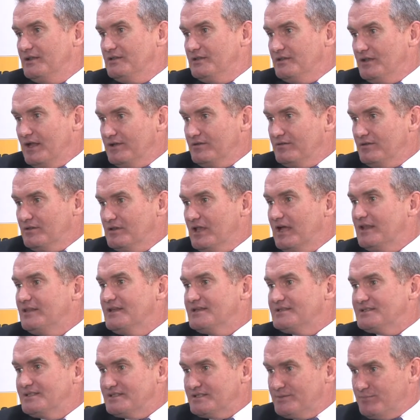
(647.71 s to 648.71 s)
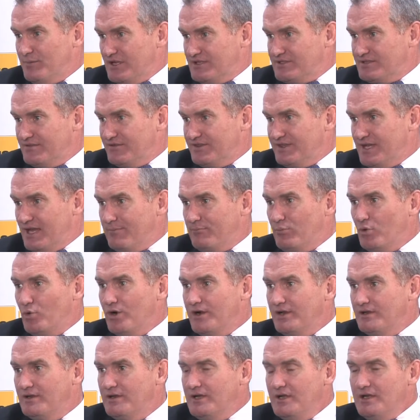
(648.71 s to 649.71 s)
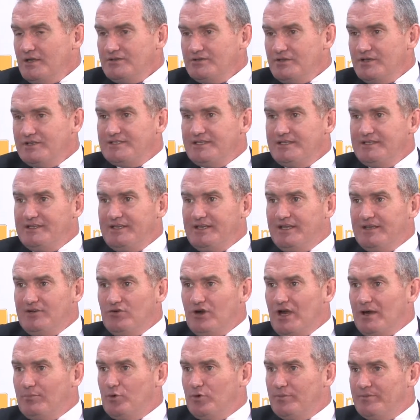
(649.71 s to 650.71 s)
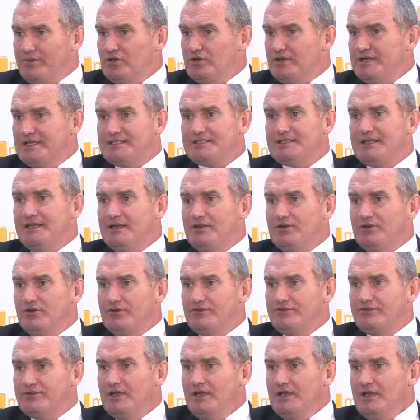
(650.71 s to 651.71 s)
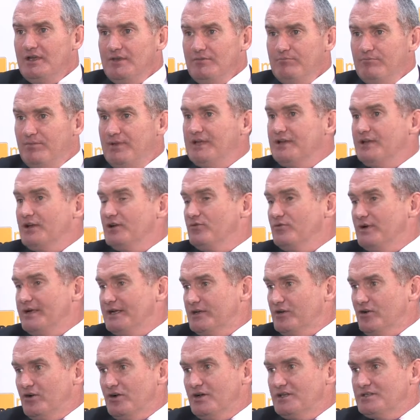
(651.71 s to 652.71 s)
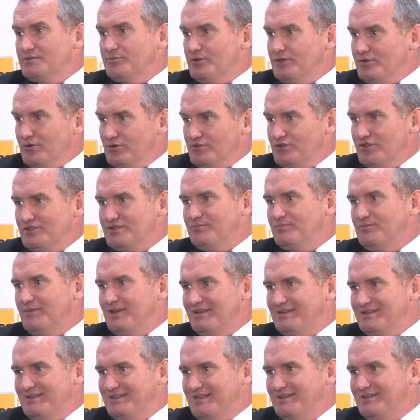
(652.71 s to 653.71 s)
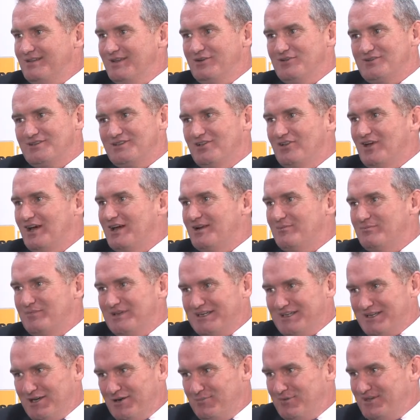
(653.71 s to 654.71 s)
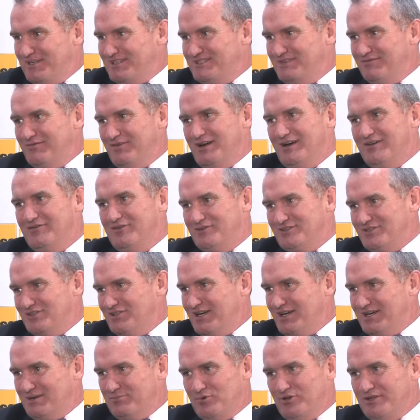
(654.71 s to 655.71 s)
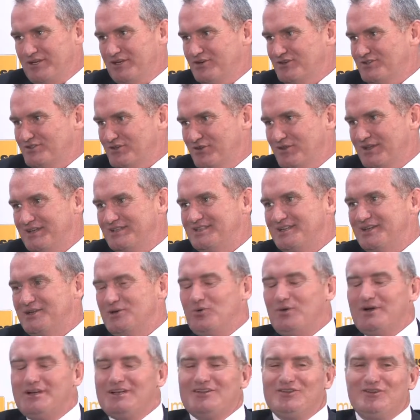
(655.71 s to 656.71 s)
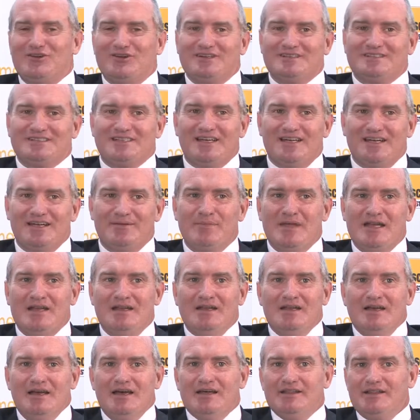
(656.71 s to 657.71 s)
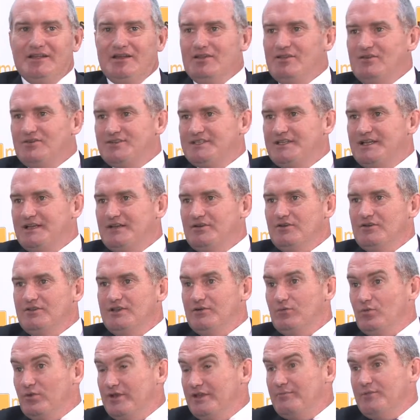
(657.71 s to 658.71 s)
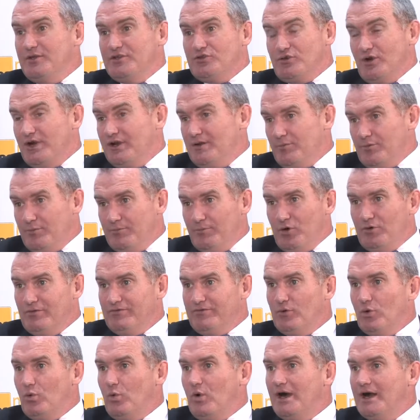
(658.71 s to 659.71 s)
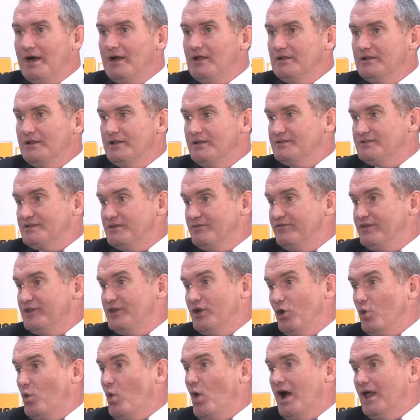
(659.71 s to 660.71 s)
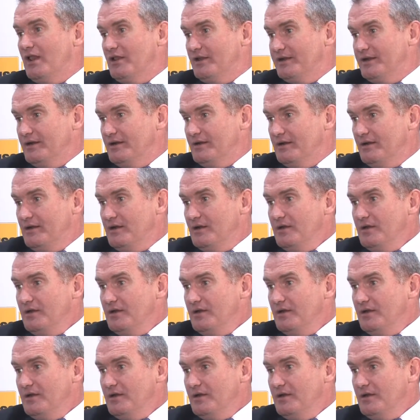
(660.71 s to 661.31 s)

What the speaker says: lot less expensive at that point. So I see the interoperability standards being a great cause, but there's a lot of big companies involved, there's a lot of players, so they take quite a long time. The other standard that we've been trying to promote for a while is video quality.